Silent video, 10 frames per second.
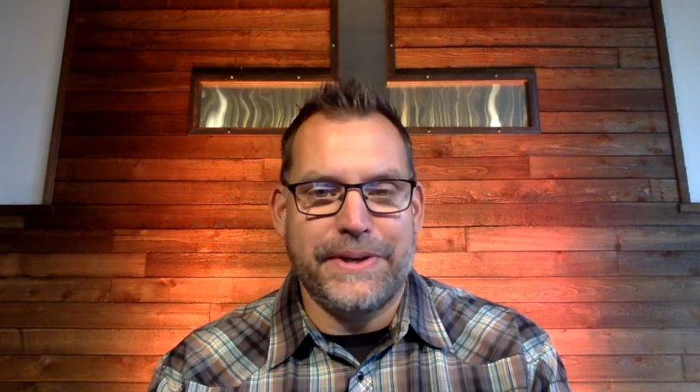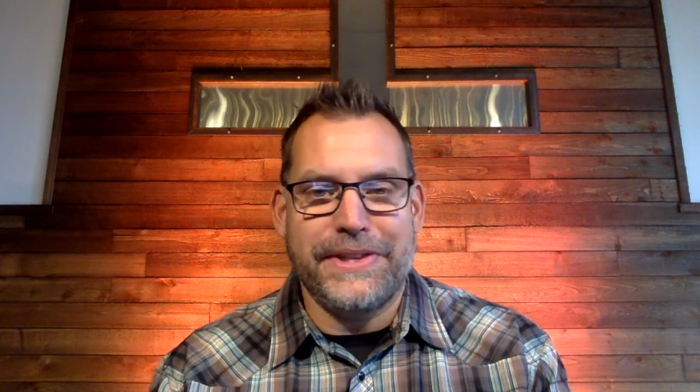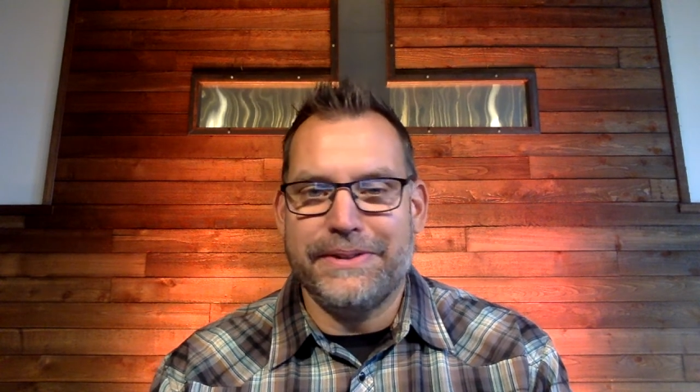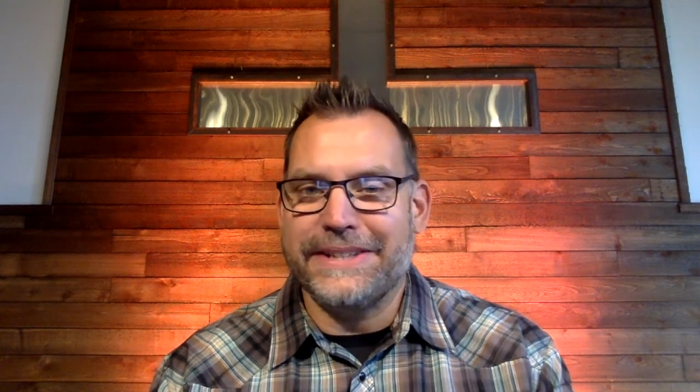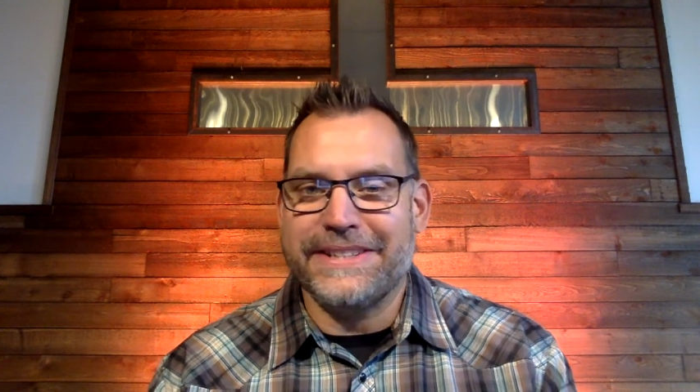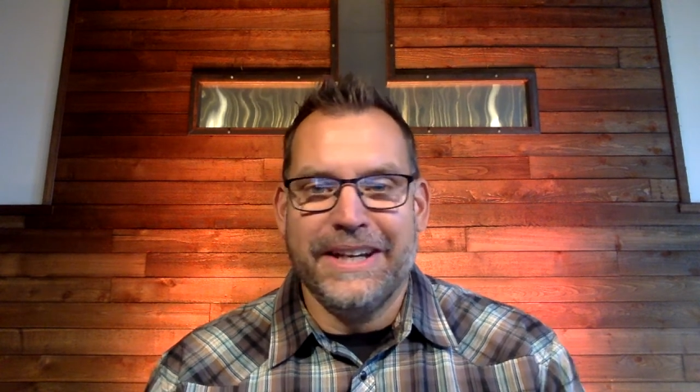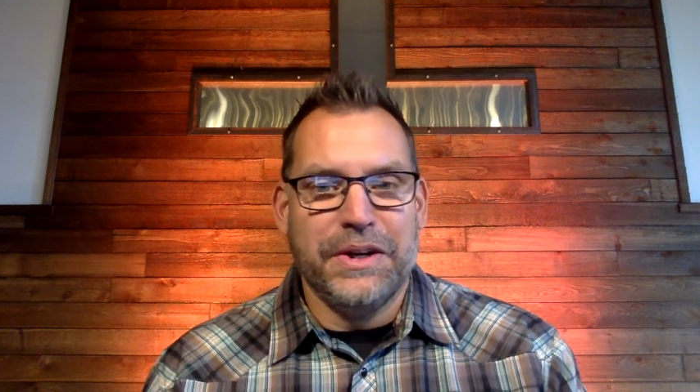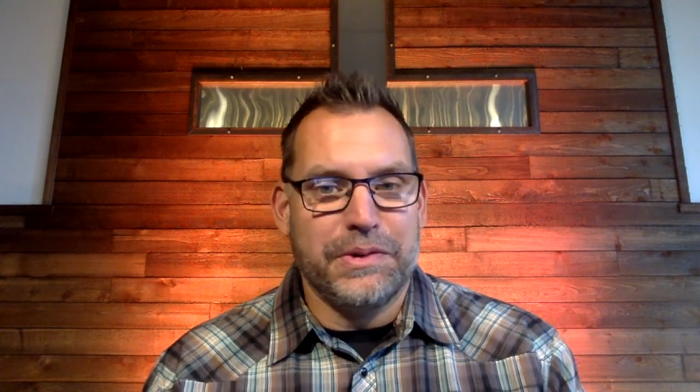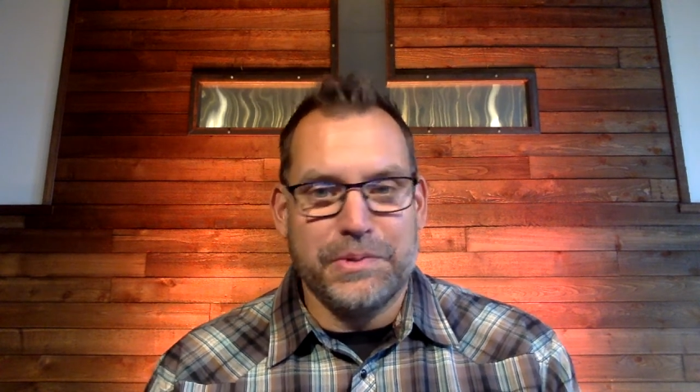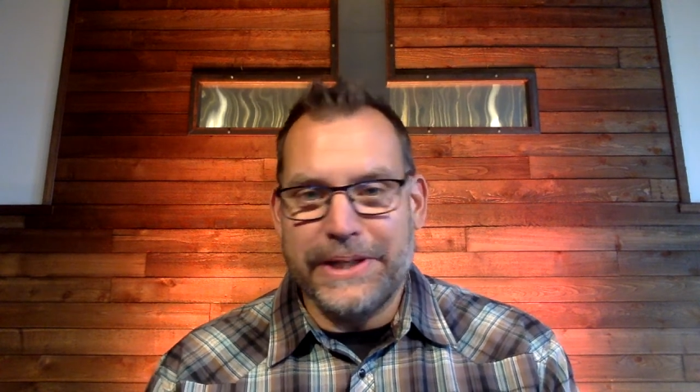whether it's
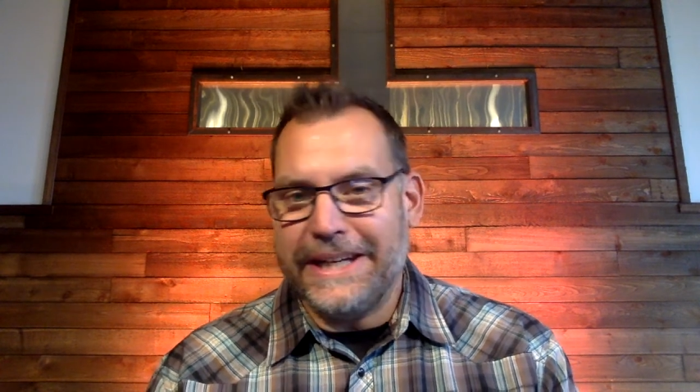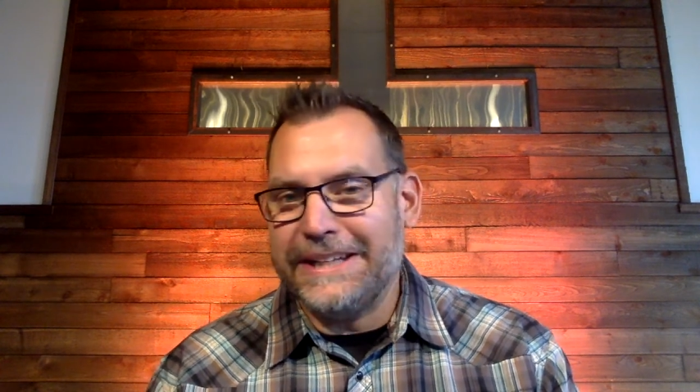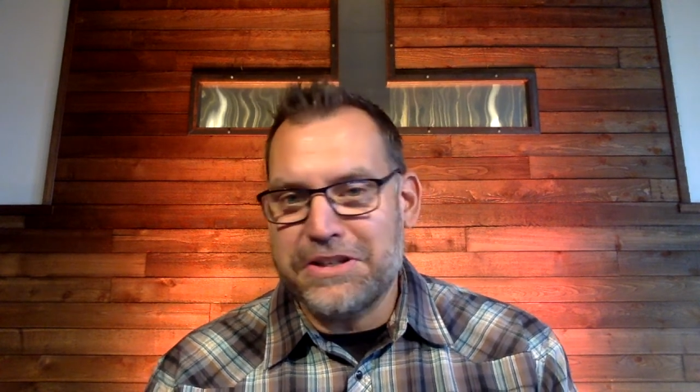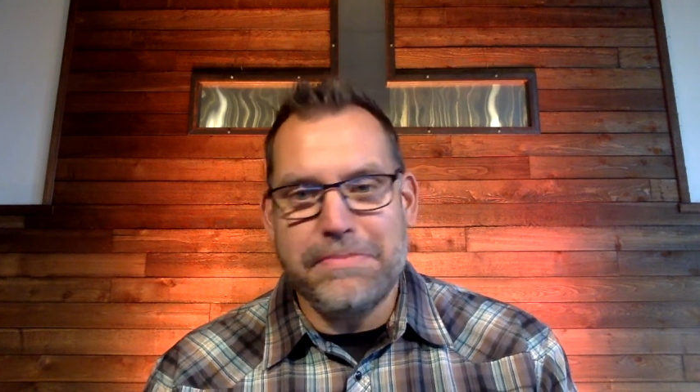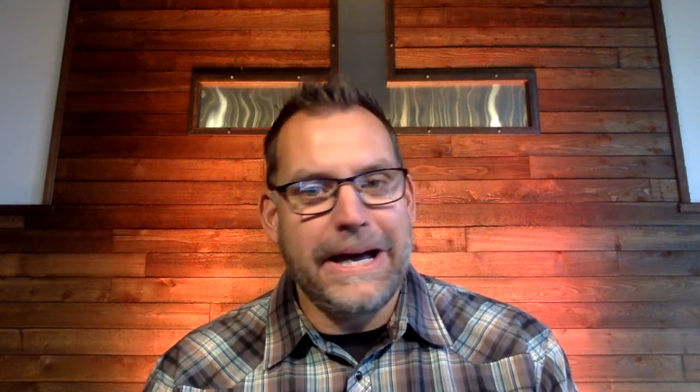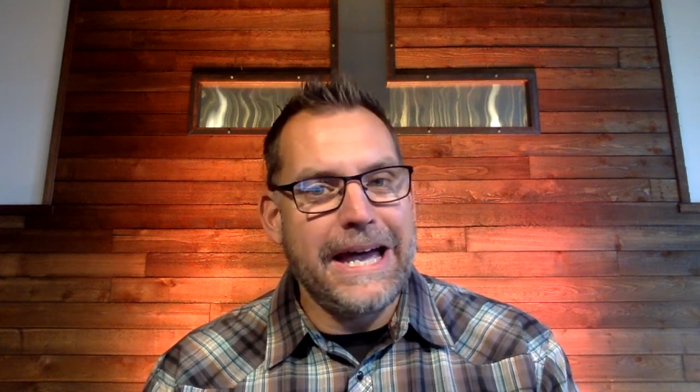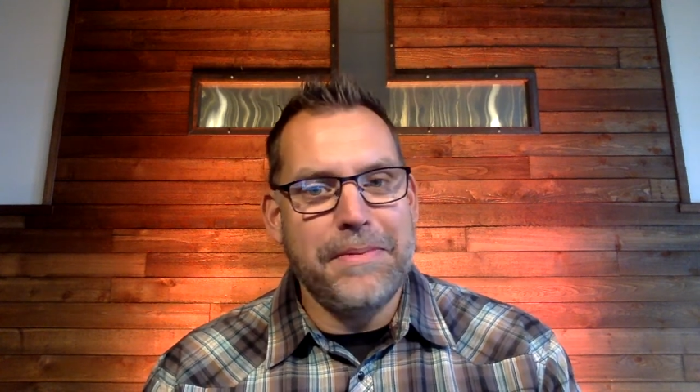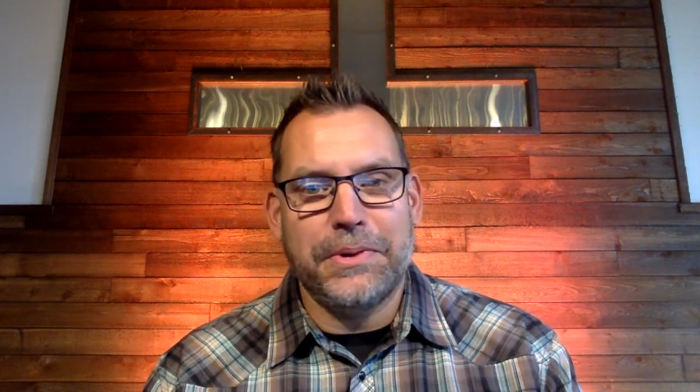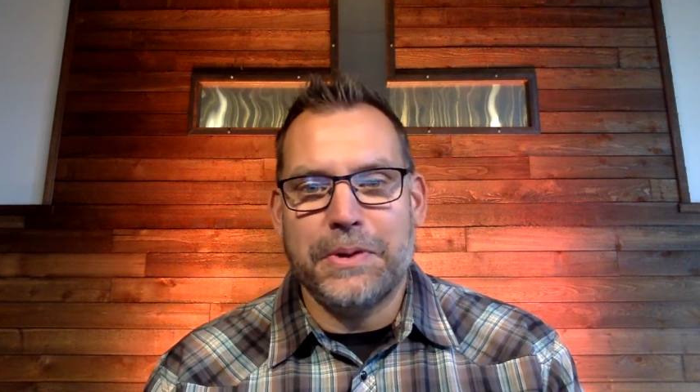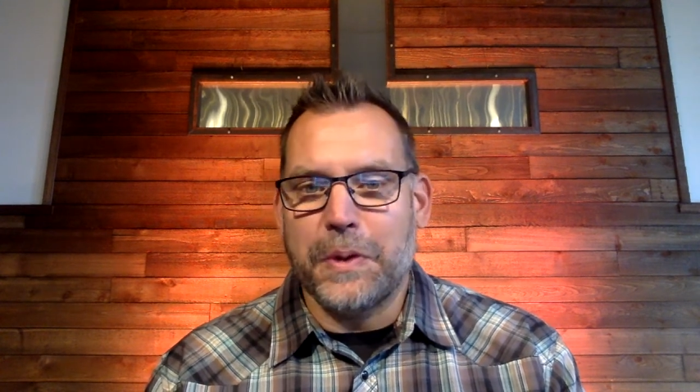reading your Bible